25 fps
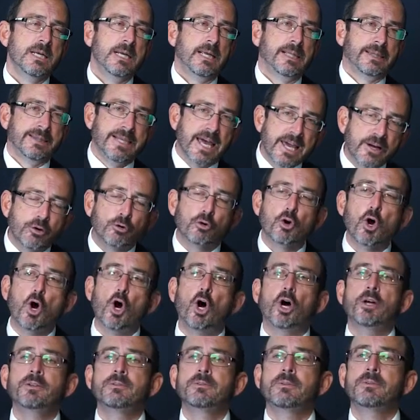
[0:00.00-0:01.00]
later
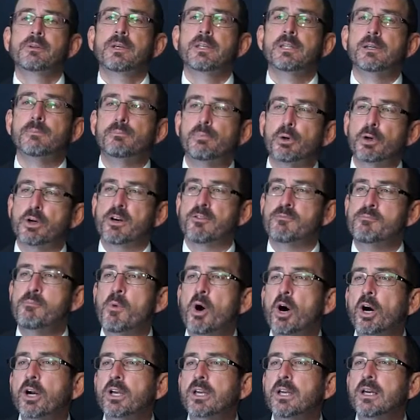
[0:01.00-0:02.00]
on in the book of
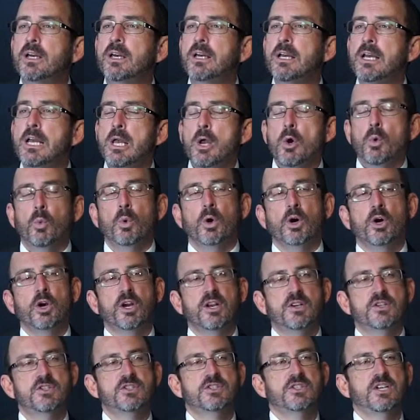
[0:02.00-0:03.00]
Mark, we're going
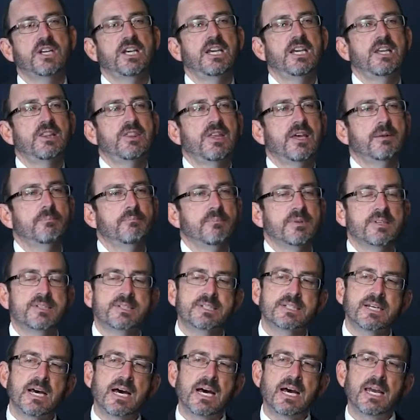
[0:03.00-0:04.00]
to see that
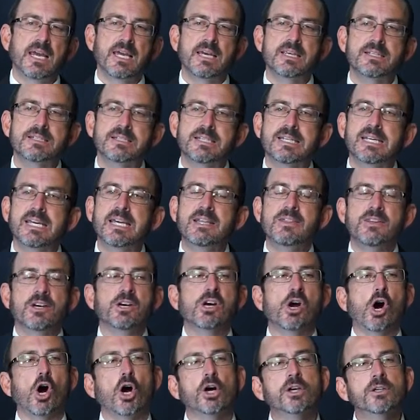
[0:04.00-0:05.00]
Messiah is in the
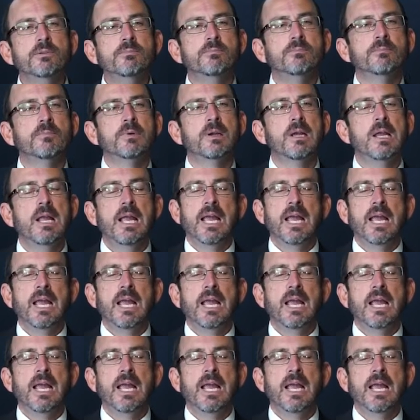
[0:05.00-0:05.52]
garden.